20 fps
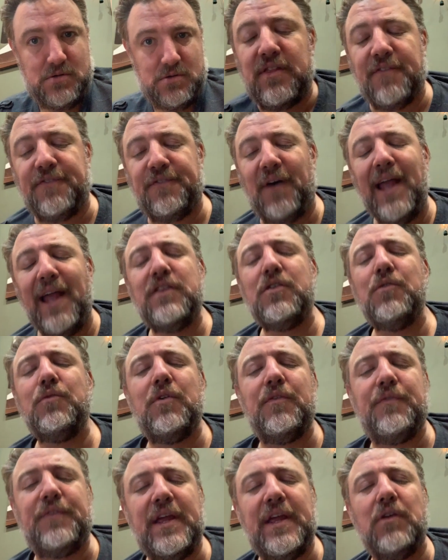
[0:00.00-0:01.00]
The fight to
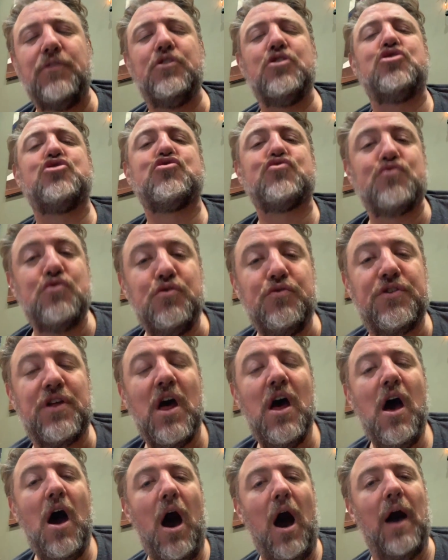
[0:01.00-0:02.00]
reveal the truth
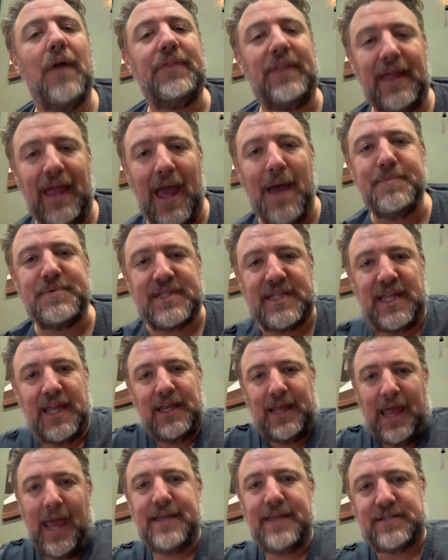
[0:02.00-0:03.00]
on the
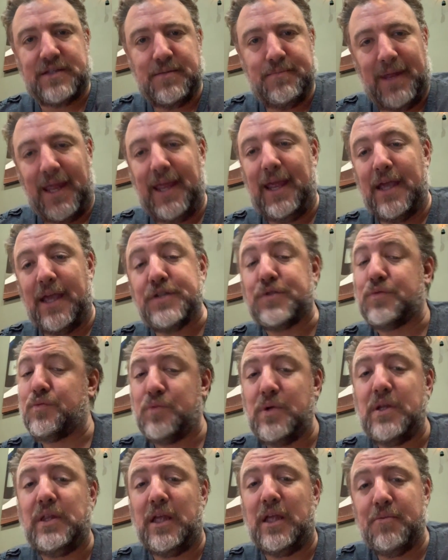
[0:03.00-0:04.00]
Epstein case to me is
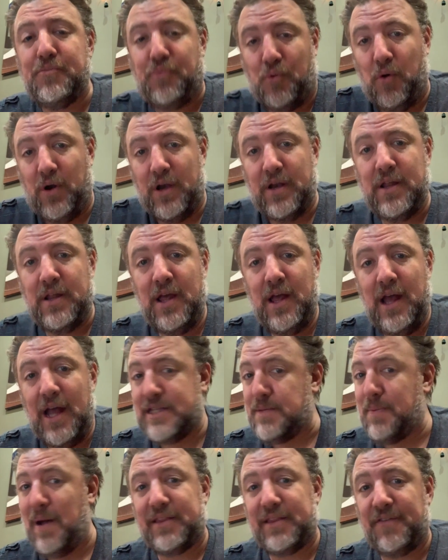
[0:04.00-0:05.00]
really important.
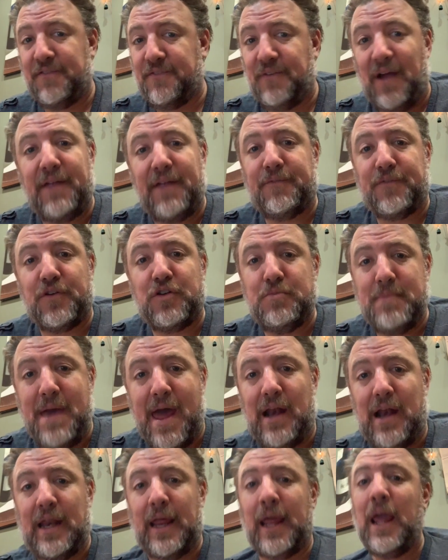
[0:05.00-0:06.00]
It's about the fight for
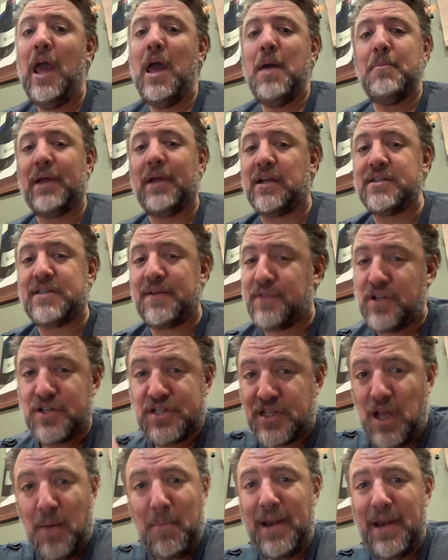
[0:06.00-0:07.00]
humanity. Because if
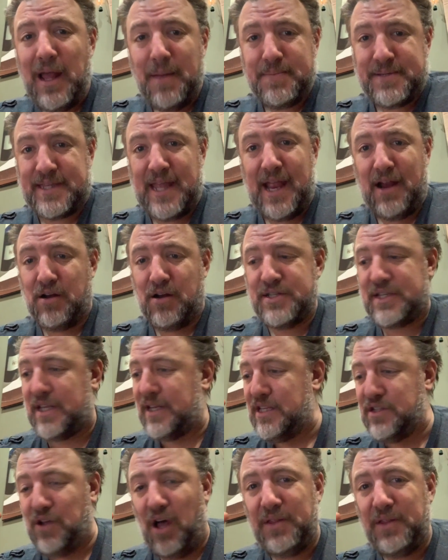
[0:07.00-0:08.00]
there's somebody upstairs and
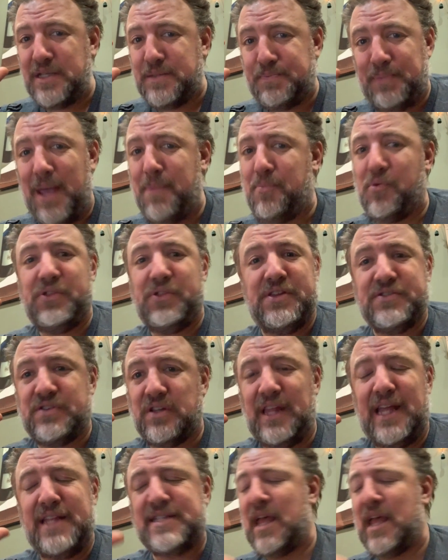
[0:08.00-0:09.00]
these all these people, these
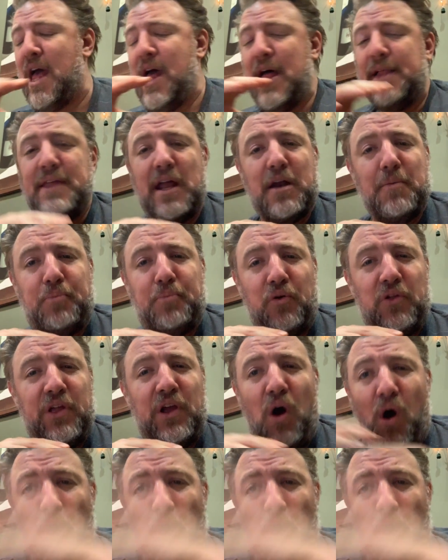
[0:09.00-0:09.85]
elites that are pulling